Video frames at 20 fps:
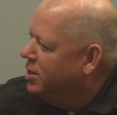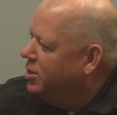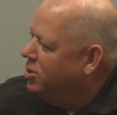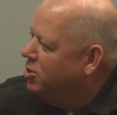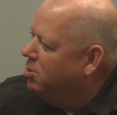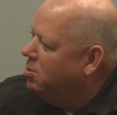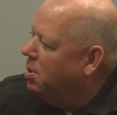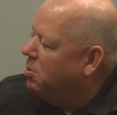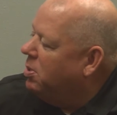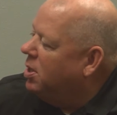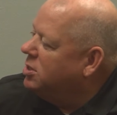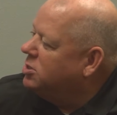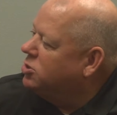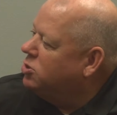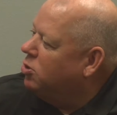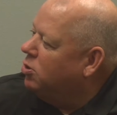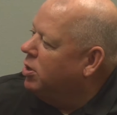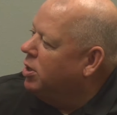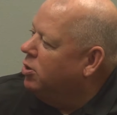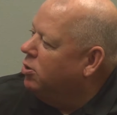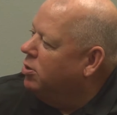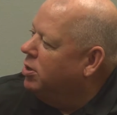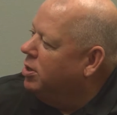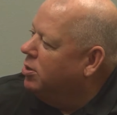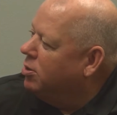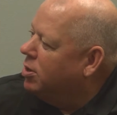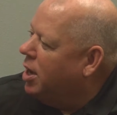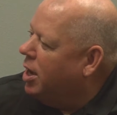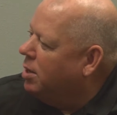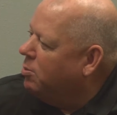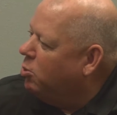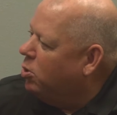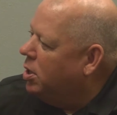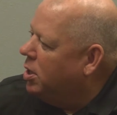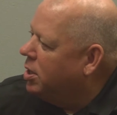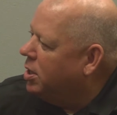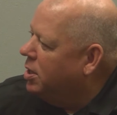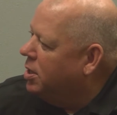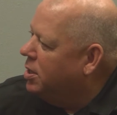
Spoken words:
Do you remember that story in Oconomowoc?